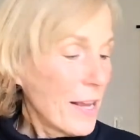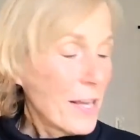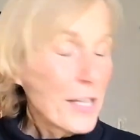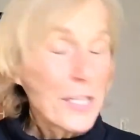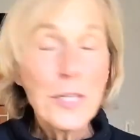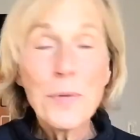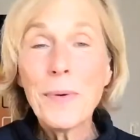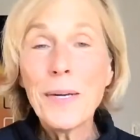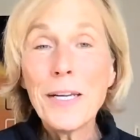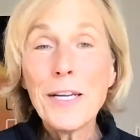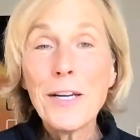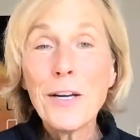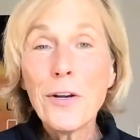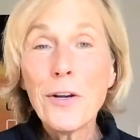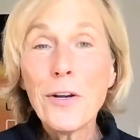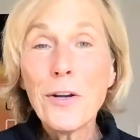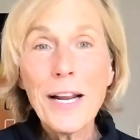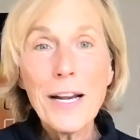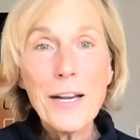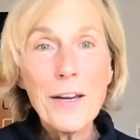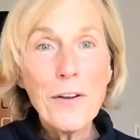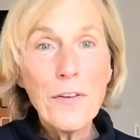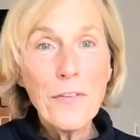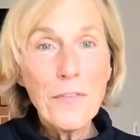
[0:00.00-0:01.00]
So when you look
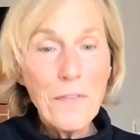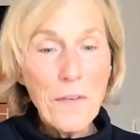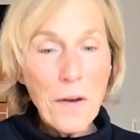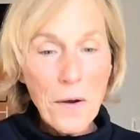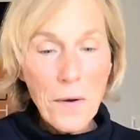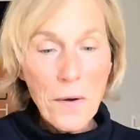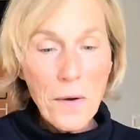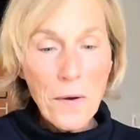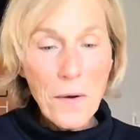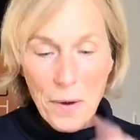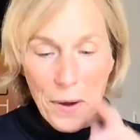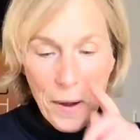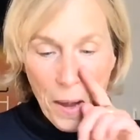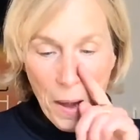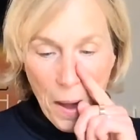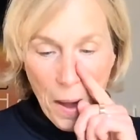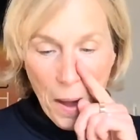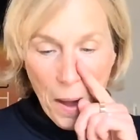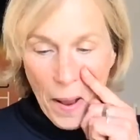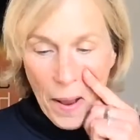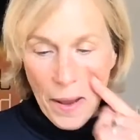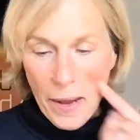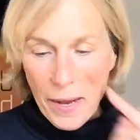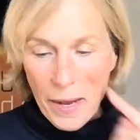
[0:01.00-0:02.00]
at your phone,
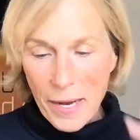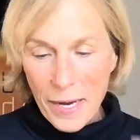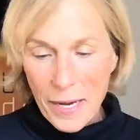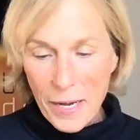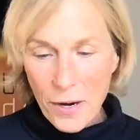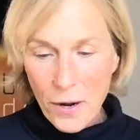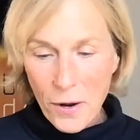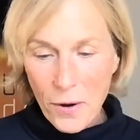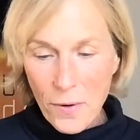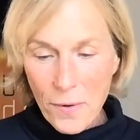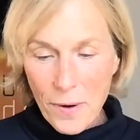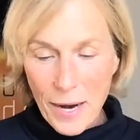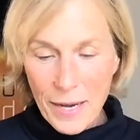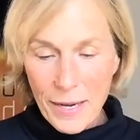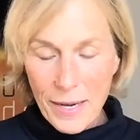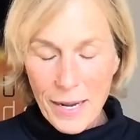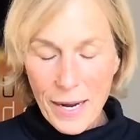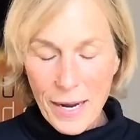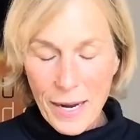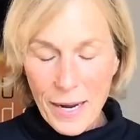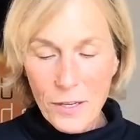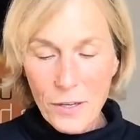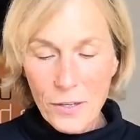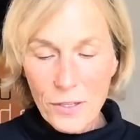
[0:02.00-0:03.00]
you know, and
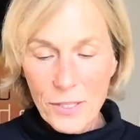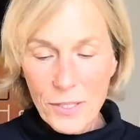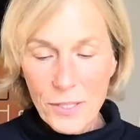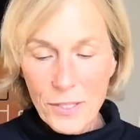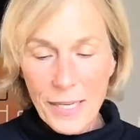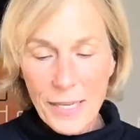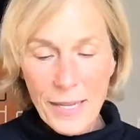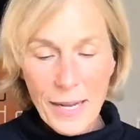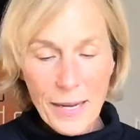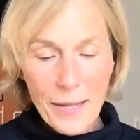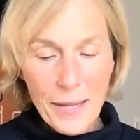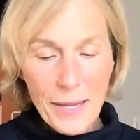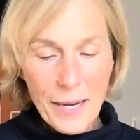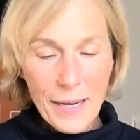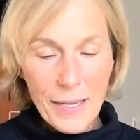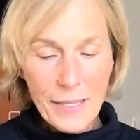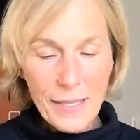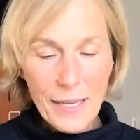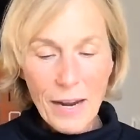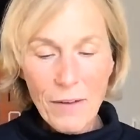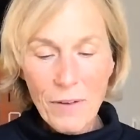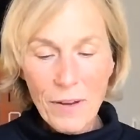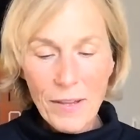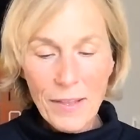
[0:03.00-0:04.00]
then you see that there's
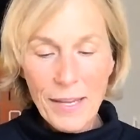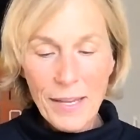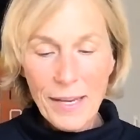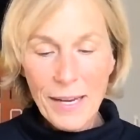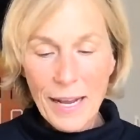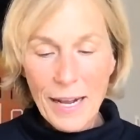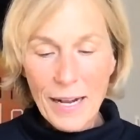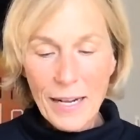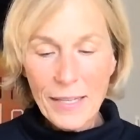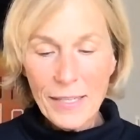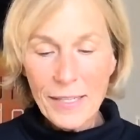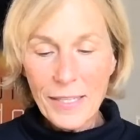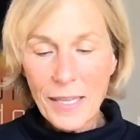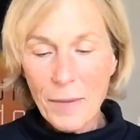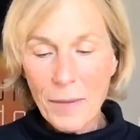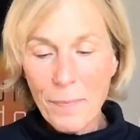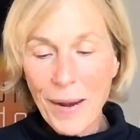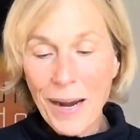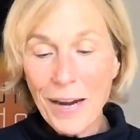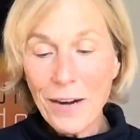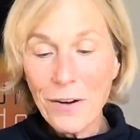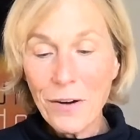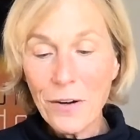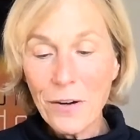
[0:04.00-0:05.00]
everything else in the
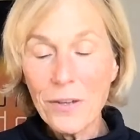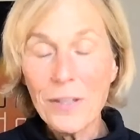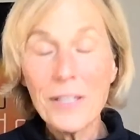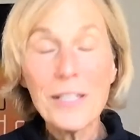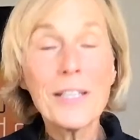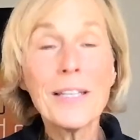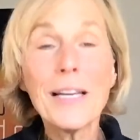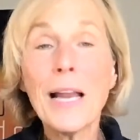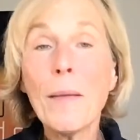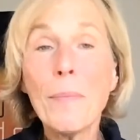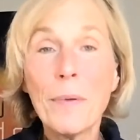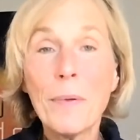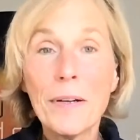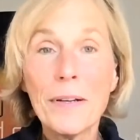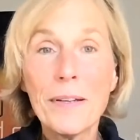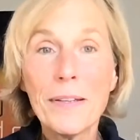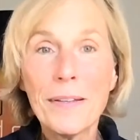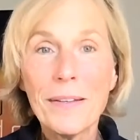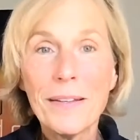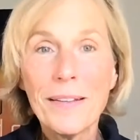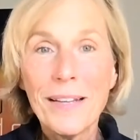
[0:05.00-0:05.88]
background is doubled.